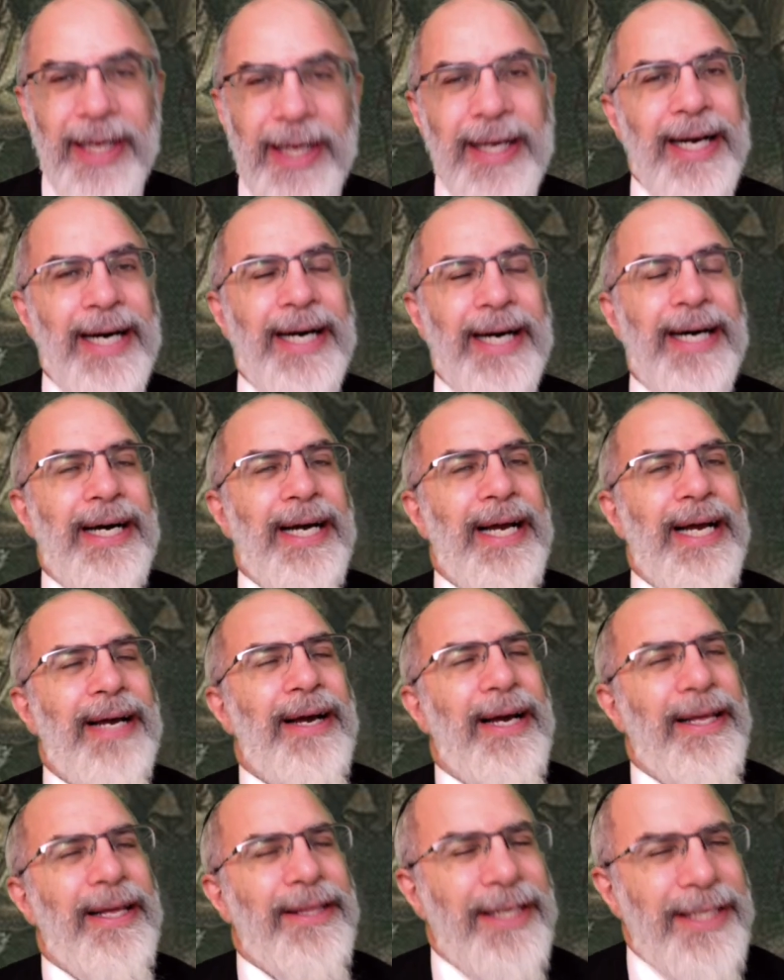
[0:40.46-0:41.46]
Uh,
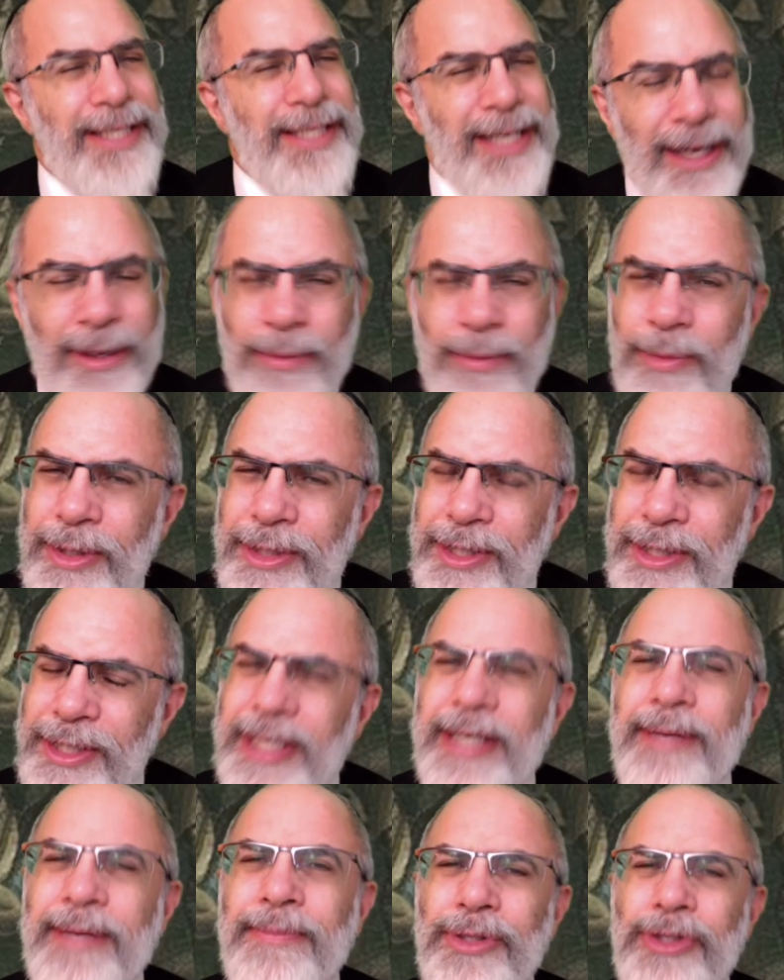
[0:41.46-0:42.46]
the Talmud
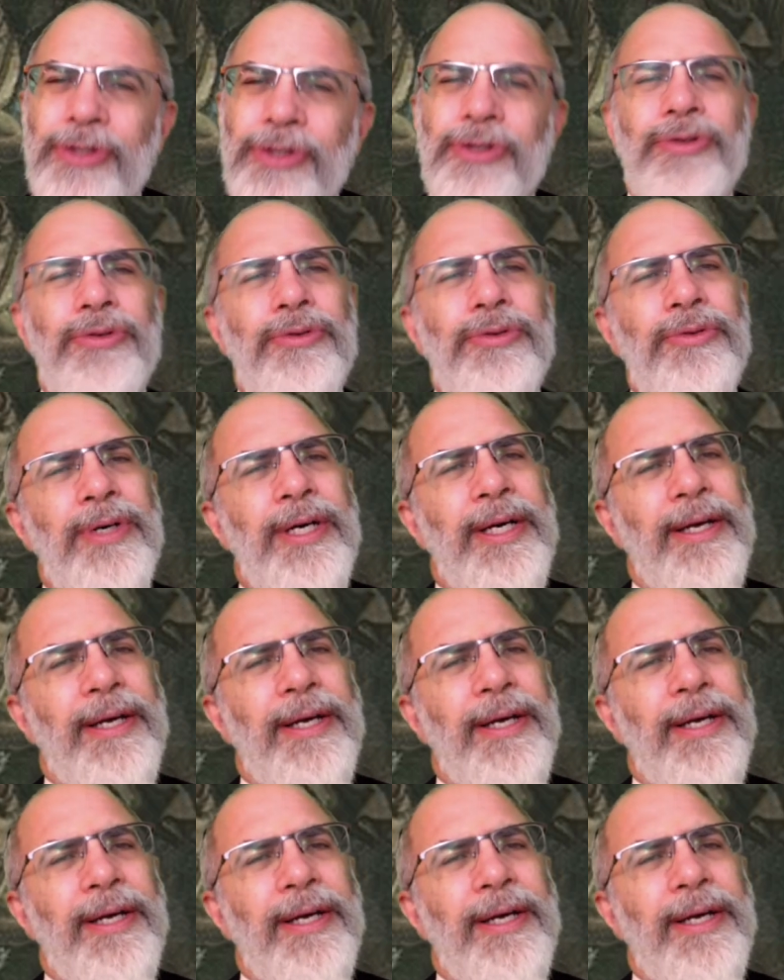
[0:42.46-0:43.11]
seems to